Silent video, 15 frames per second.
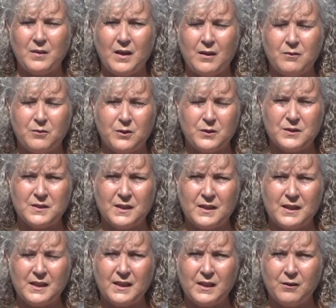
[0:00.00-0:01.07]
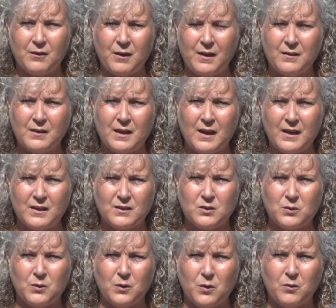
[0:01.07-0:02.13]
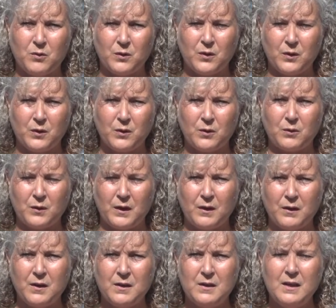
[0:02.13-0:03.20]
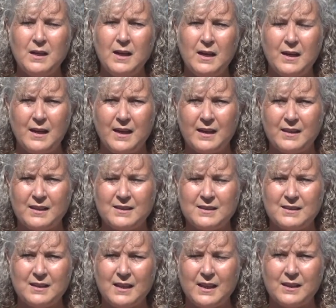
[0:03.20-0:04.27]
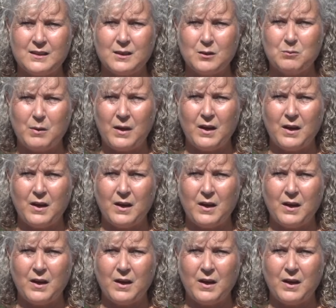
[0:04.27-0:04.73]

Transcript: adversity here at the high school over their career and is selected